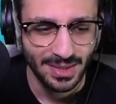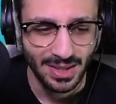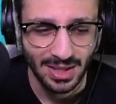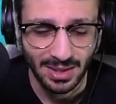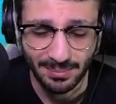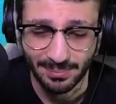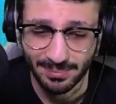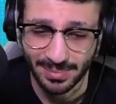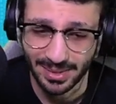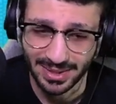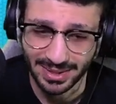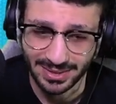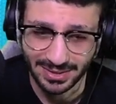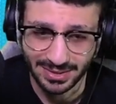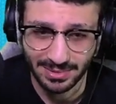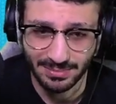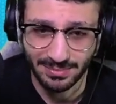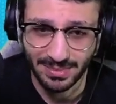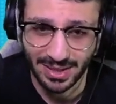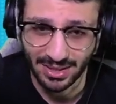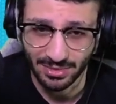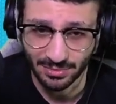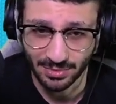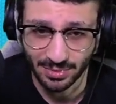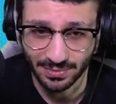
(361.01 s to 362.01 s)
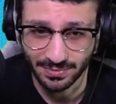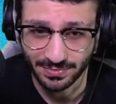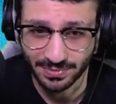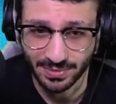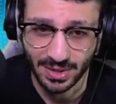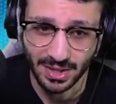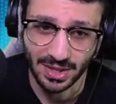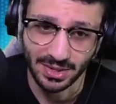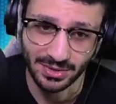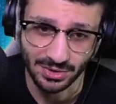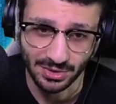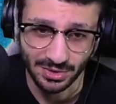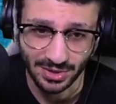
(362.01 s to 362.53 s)
a bit to make room
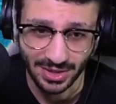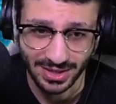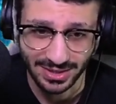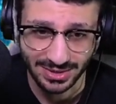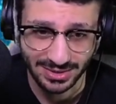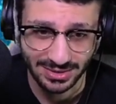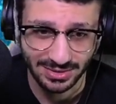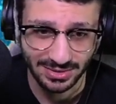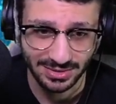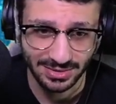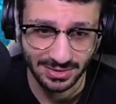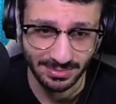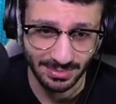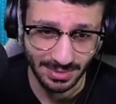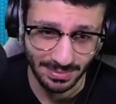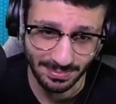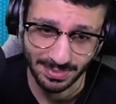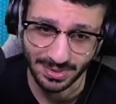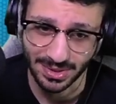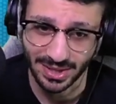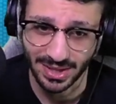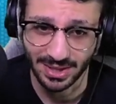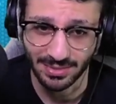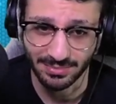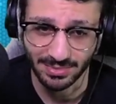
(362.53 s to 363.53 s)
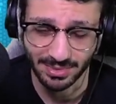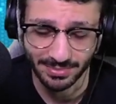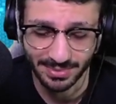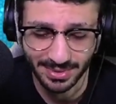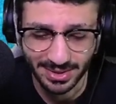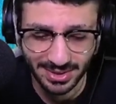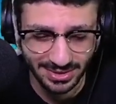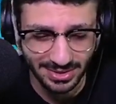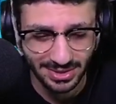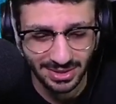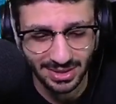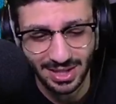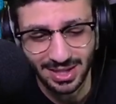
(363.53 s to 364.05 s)
for other decks to be playable,
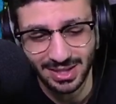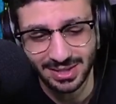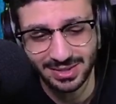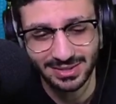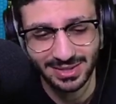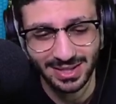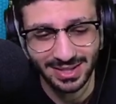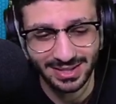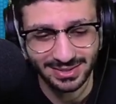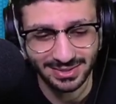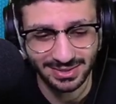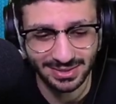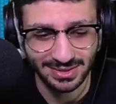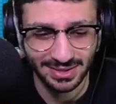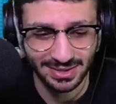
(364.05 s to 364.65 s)
because a lot of decks in the